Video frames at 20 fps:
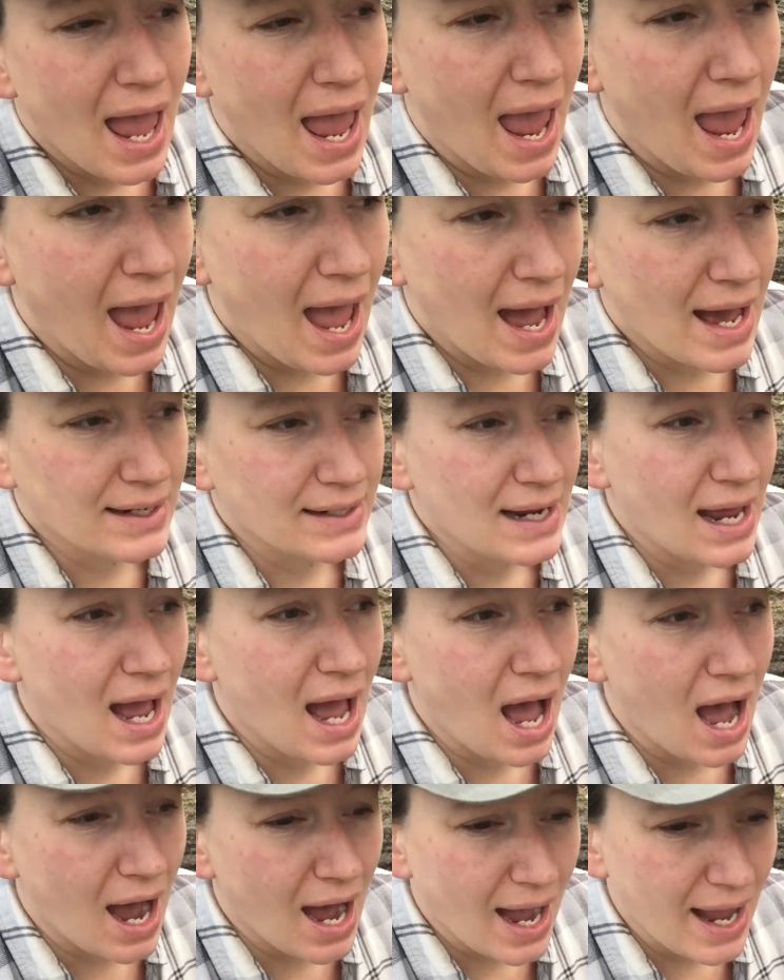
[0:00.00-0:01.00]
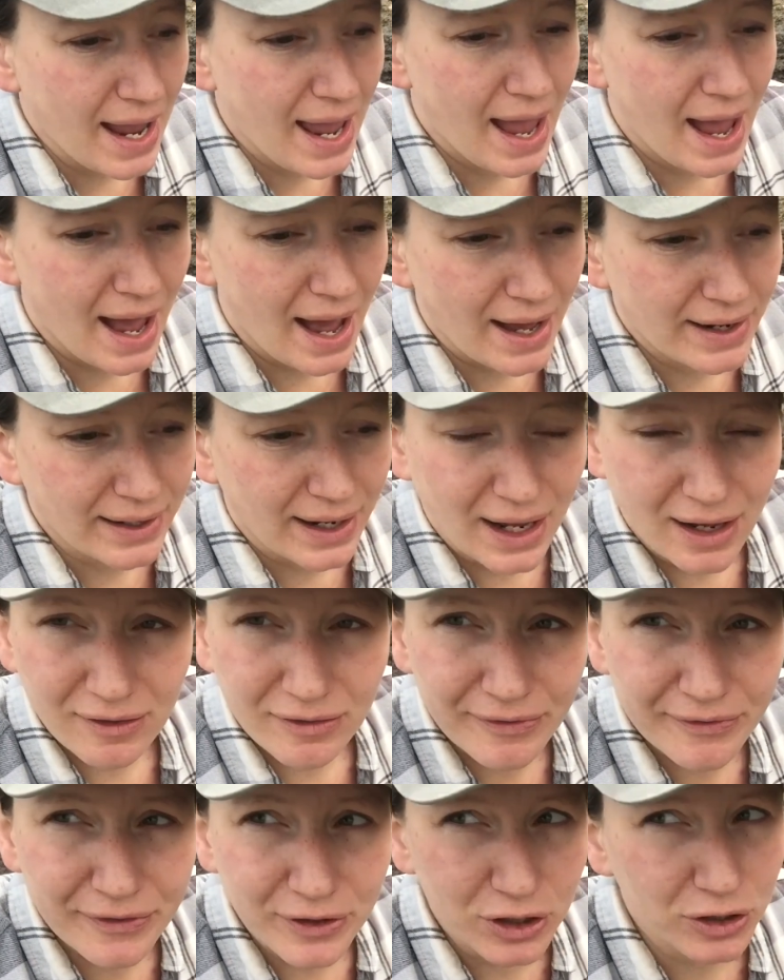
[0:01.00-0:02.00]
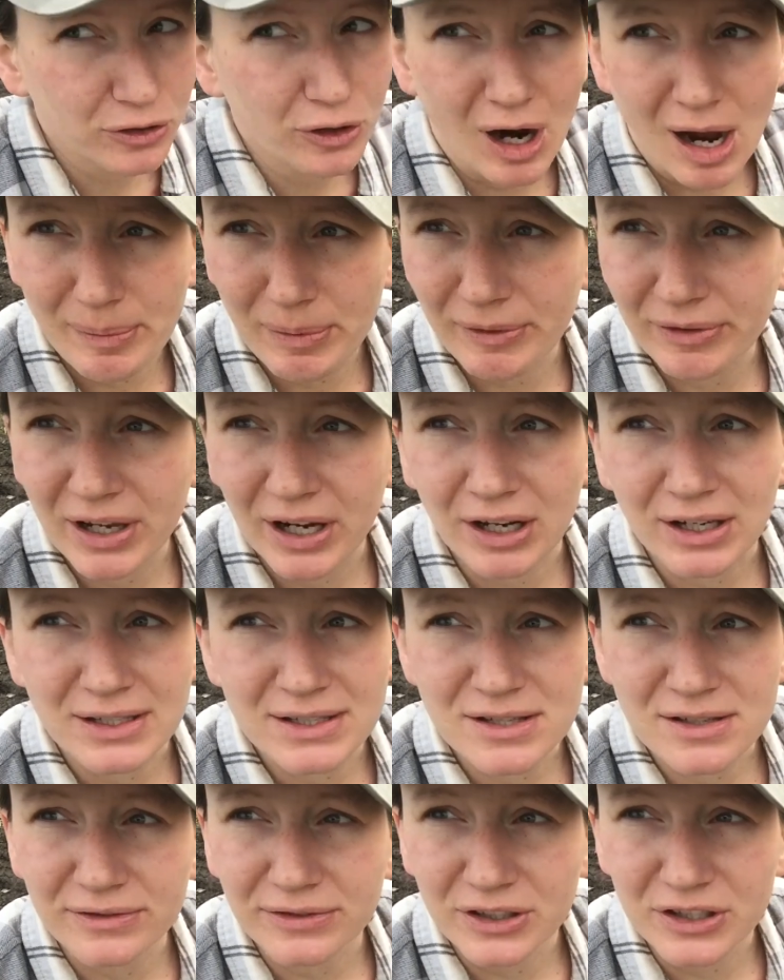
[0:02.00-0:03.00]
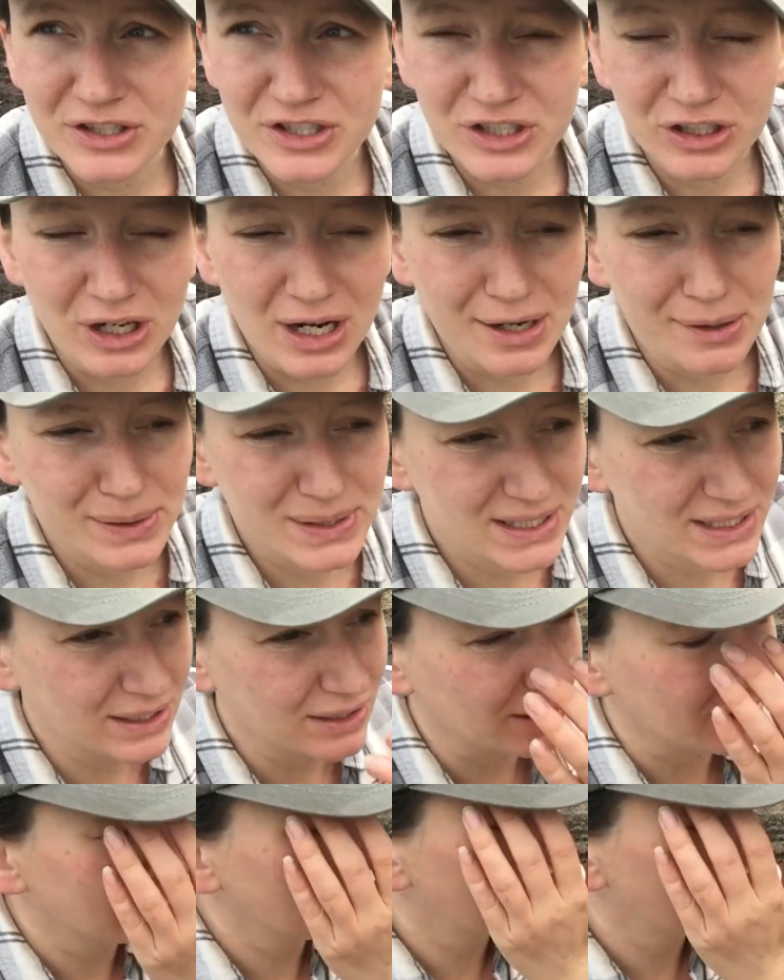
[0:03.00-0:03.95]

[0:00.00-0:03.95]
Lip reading: And I had a full crop of carrots the first year I was here.